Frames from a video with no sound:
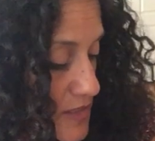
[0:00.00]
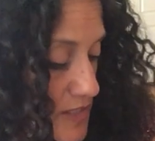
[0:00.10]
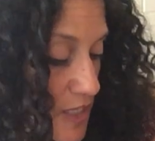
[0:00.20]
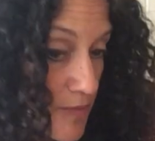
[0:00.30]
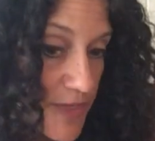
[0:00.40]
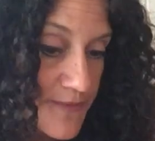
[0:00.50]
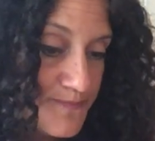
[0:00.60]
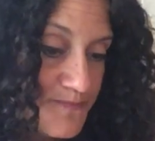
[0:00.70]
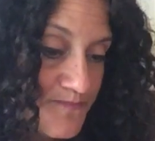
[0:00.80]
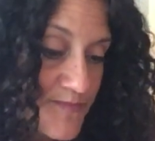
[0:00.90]
It's coming.
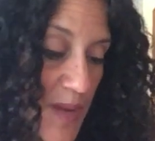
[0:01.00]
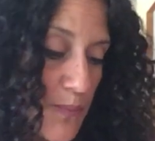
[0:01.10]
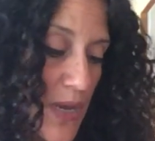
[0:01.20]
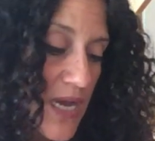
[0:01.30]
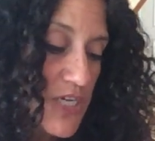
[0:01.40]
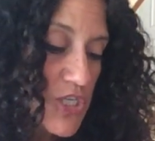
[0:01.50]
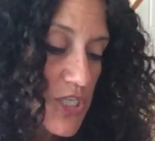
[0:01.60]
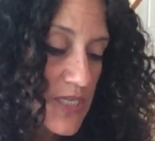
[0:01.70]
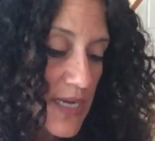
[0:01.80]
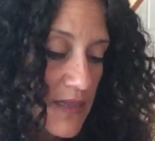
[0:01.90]

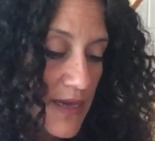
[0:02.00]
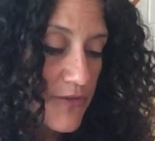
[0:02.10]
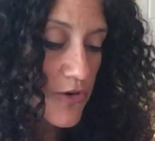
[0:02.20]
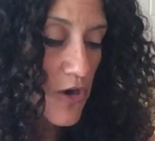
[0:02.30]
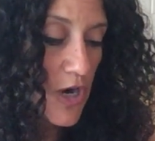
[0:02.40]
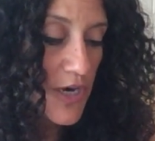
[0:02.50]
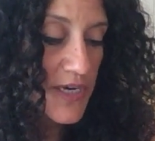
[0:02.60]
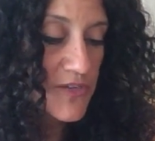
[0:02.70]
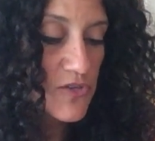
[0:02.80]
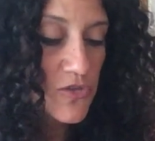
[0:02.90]
Passion. Allow your heart
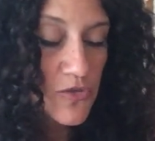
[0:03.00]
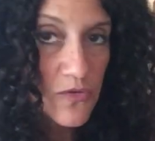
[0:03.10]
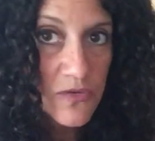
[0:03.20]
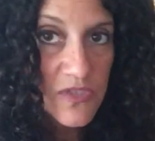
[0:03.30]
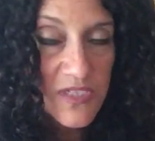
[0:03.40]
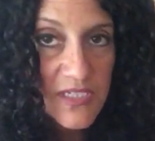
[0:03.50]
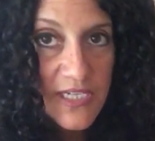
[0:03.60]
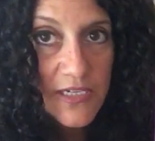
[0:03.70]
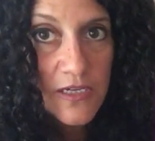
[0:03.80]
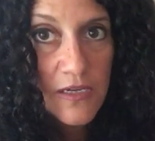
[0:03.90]
and soul to
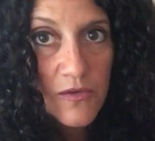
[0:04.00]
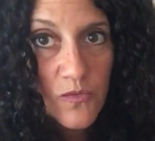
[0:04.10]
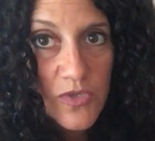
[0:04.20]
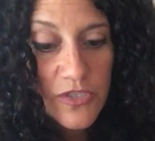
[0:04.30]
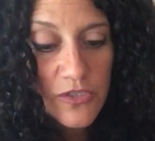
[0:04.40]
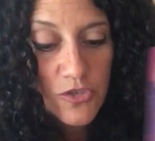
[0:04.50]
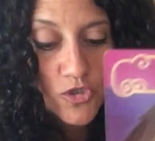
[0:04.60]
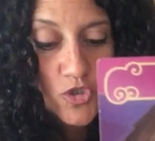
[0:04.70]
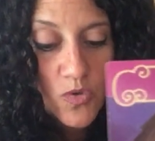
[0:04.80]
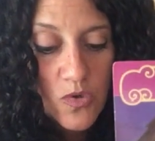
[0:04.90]
sing with
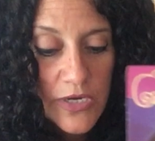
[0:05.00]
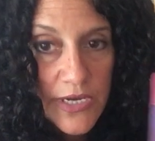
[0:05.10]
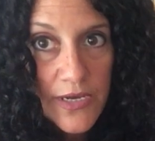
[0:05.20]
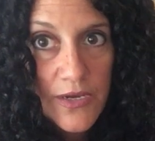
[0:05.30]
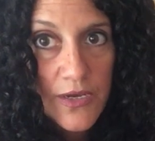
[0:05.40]
joy.